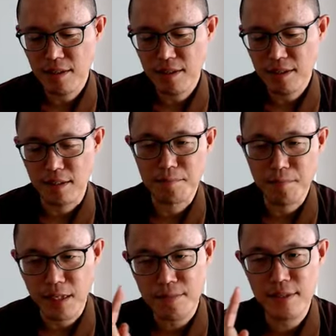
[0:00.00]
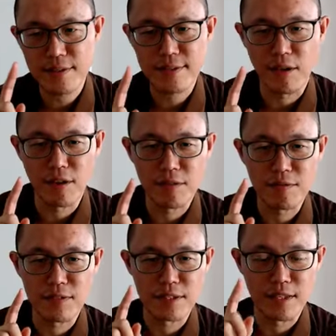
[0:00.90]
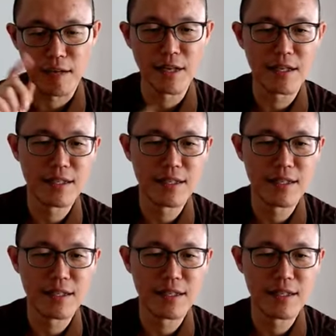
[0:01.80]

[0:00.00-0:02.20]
the purpose of the Dharma.